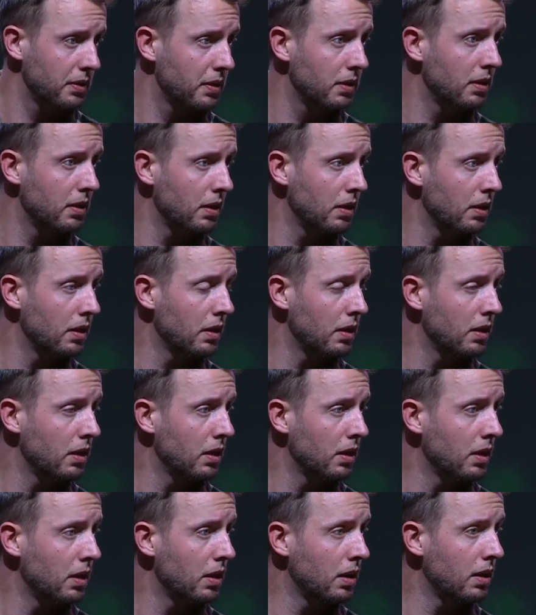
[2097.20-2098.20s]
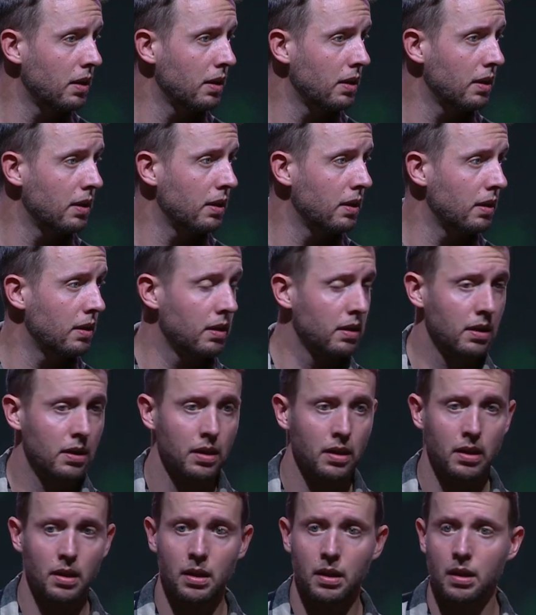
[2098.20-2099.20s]

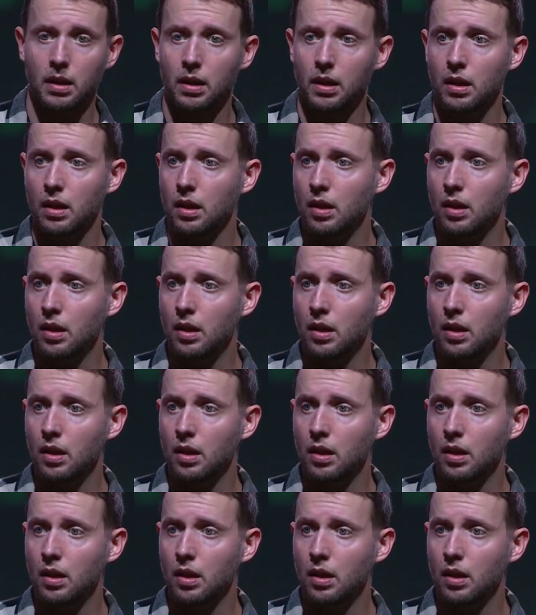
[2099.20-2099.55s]
(no one is talking)